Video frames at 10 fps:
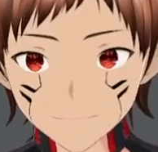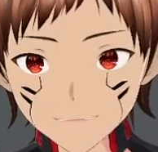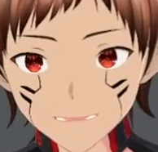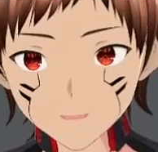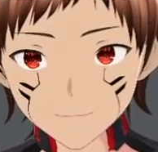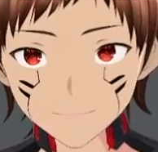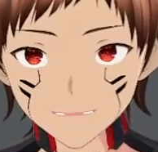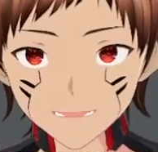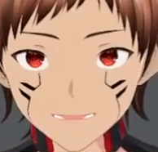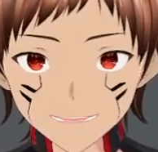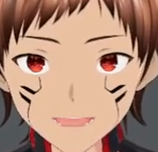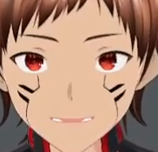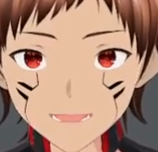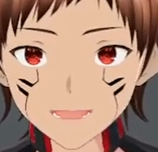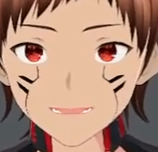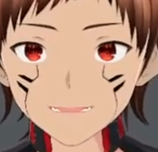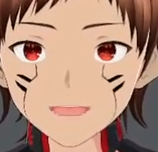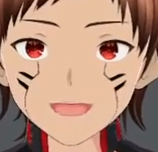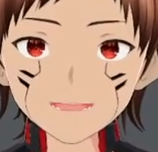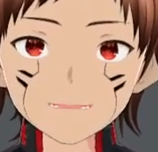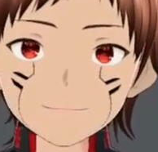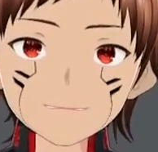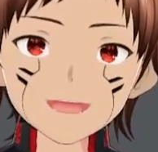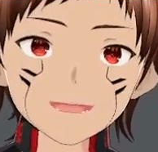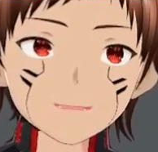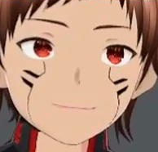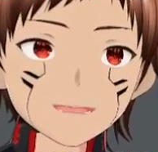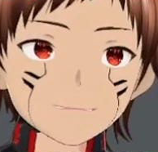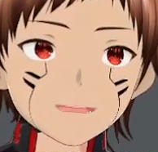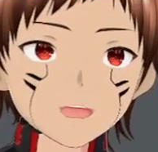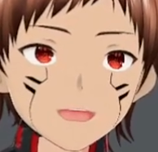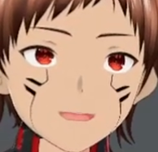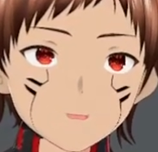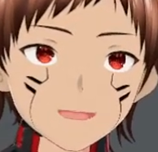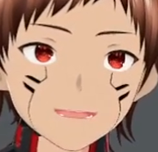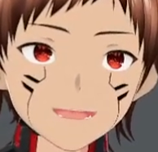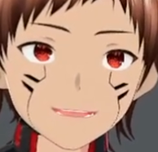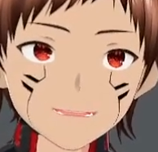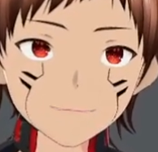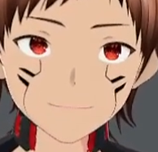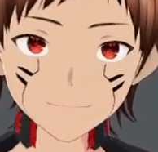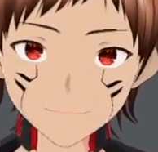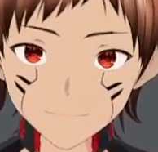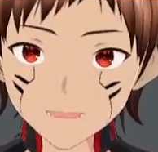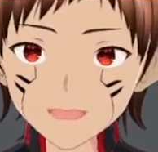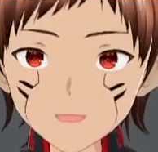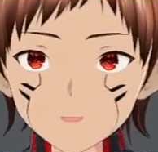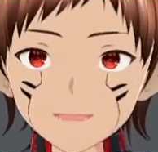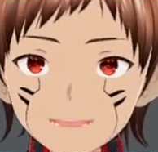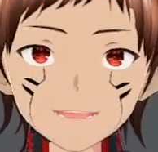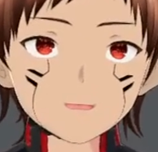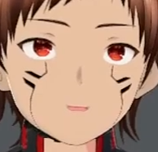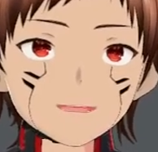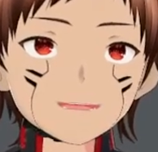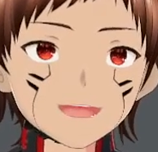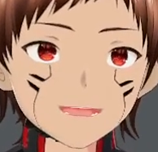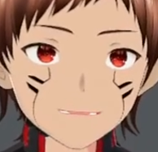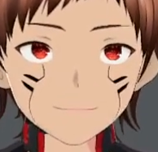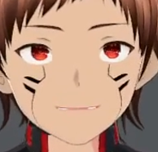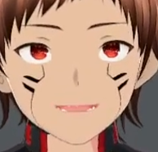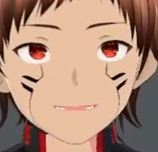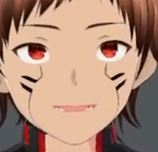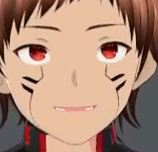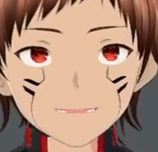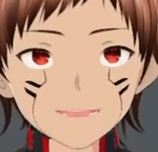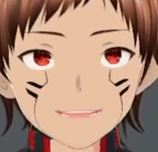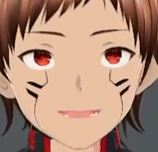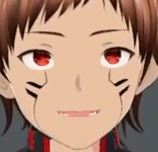210 for the redemptive dreadnought. Used to be sold 200. Rebute, you are now 350.